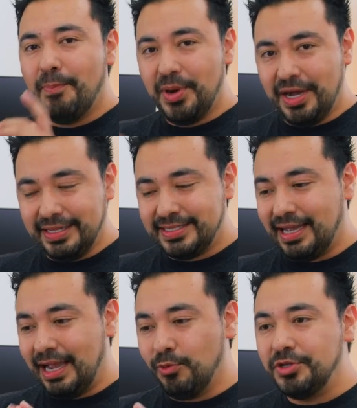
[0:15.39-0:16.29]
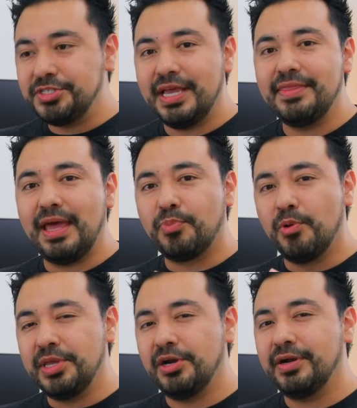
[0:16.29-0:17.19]
But I will say that
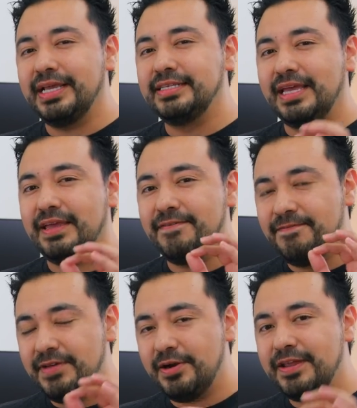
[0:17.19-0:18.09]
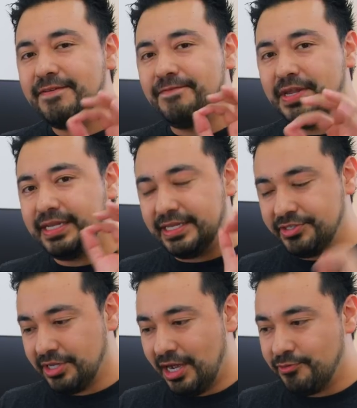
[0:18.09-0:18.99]
Premiere is a very finicky
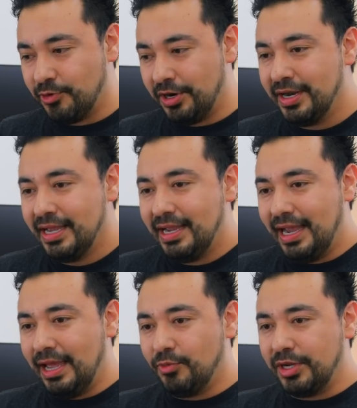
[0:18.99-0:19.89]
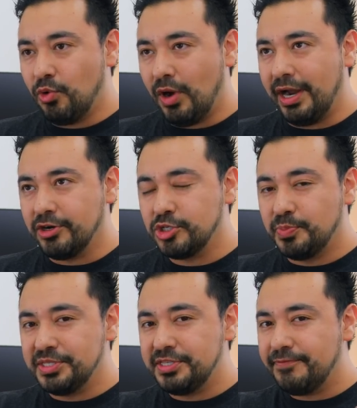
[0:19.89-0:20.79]
software and requires
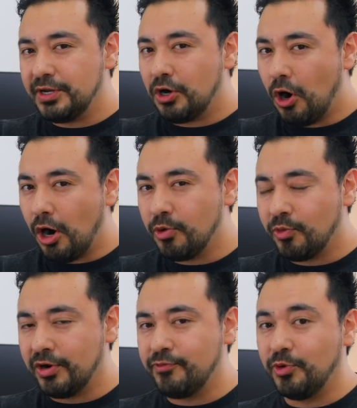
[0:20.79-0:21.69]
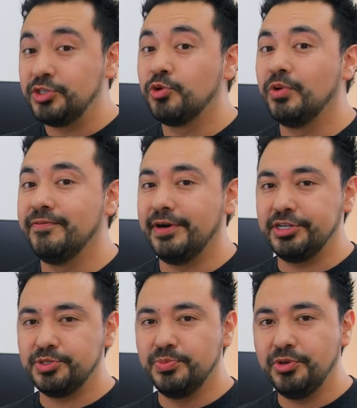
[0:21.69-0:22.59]
specific hardware for it to run
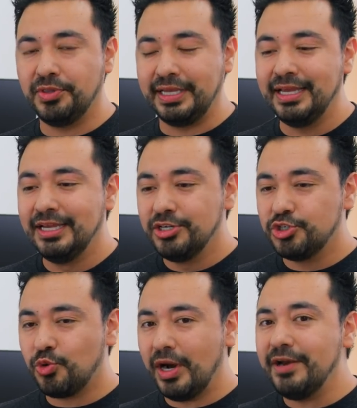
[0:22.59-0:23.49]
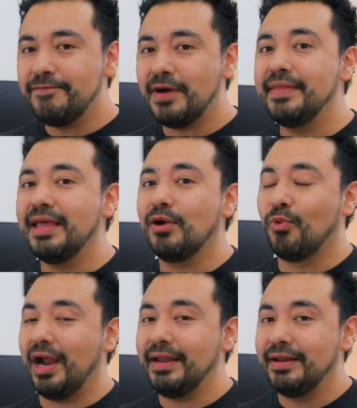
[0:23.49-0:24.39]
very smoothly. Trying to find that
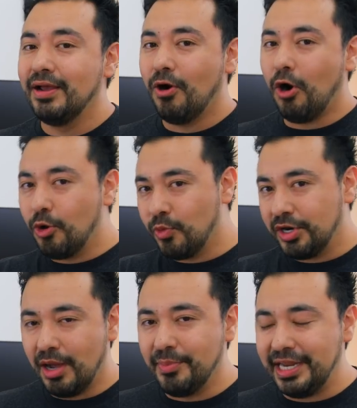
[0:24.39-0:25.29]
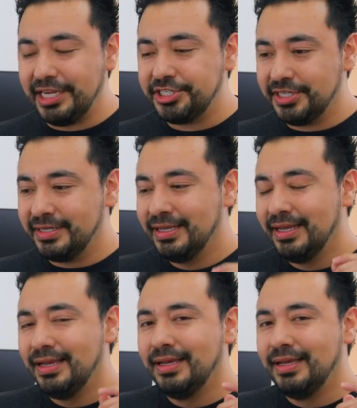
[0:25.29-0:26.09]
right hardware combination,